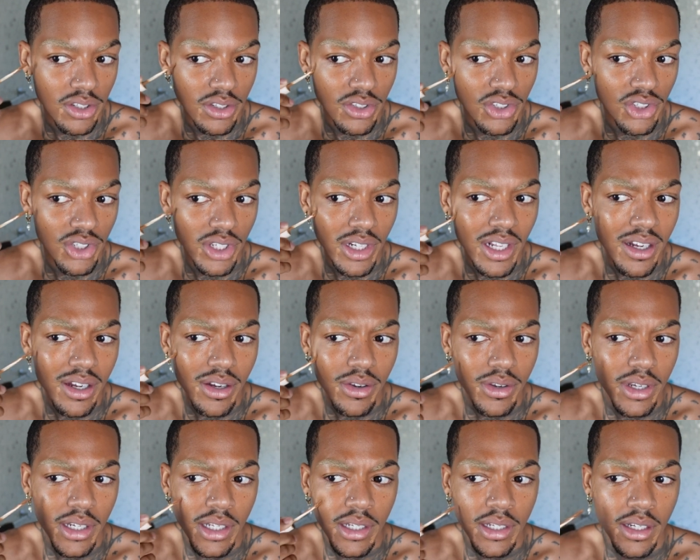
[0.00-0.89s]
Should I go
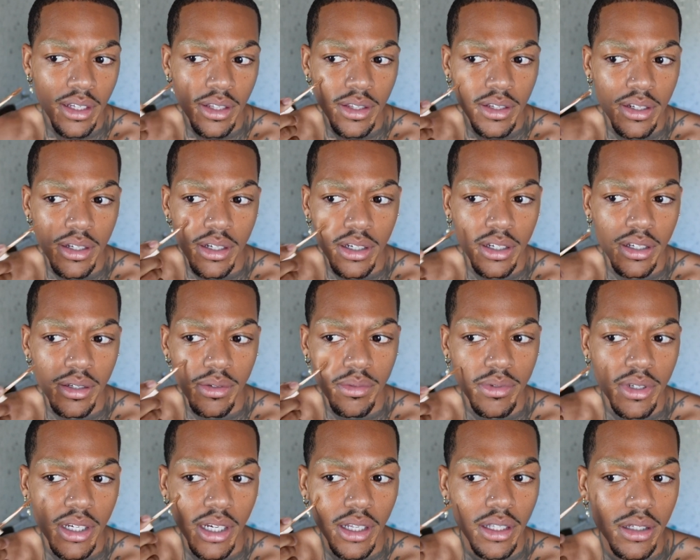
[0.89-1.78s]
get another
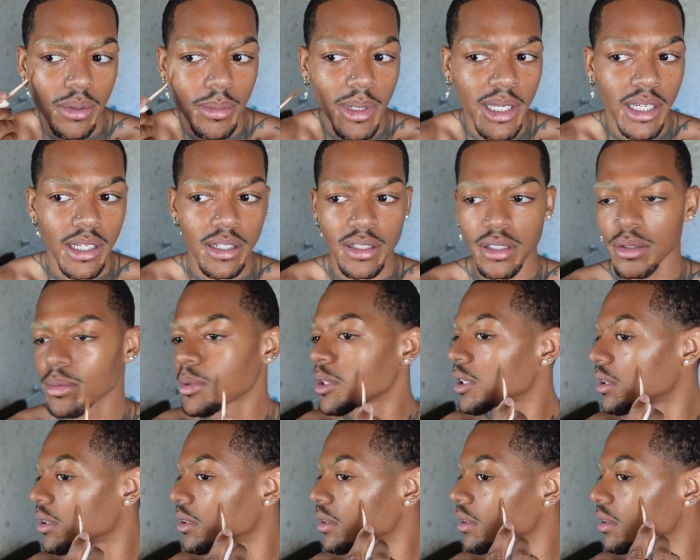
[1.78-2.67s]
color match?
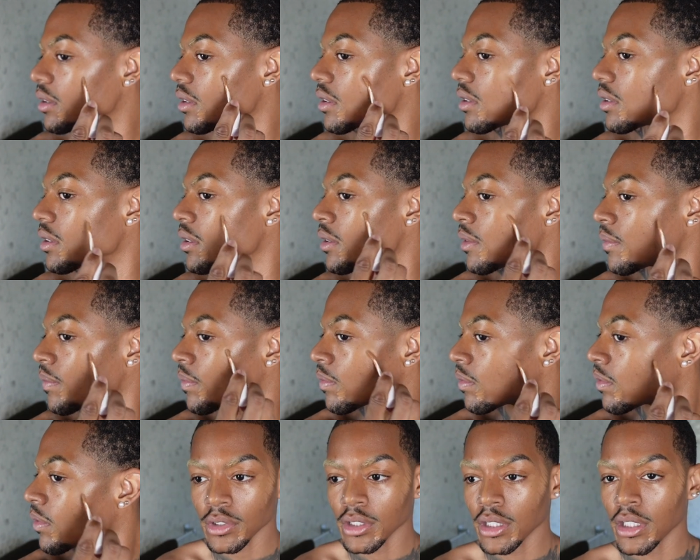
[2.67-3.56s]
Because,
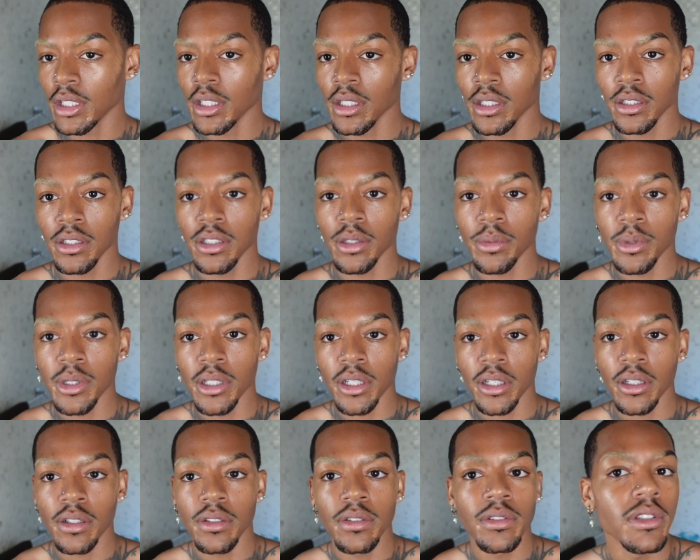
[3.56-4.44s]
there we
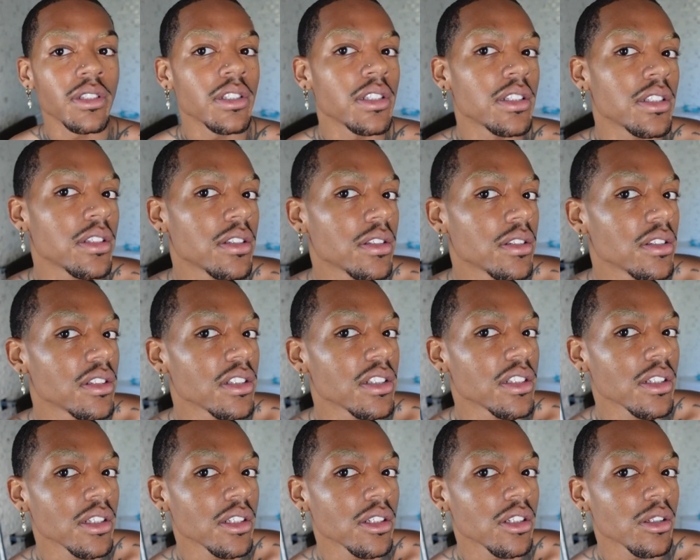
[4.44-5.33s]
go.
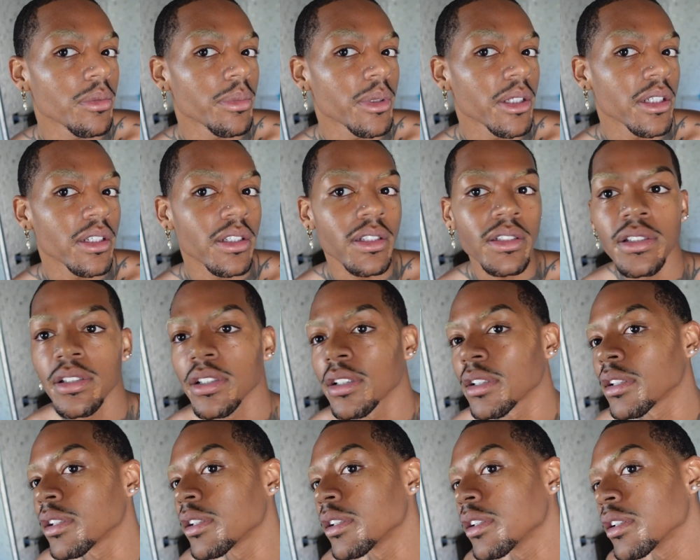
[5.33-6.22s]
Just a little bit of
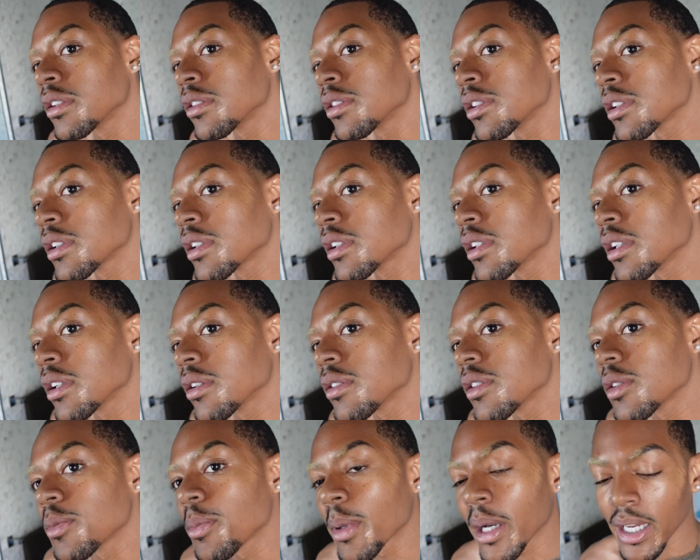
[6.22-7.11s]
concealer, you know, just in
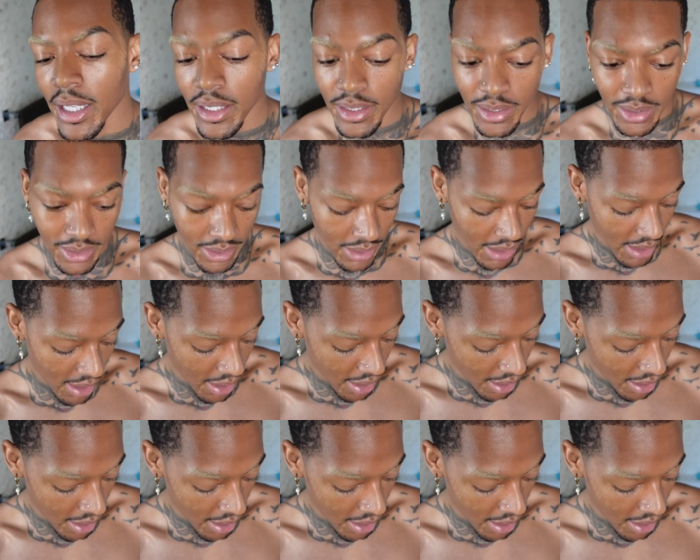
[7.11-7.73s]
those spots.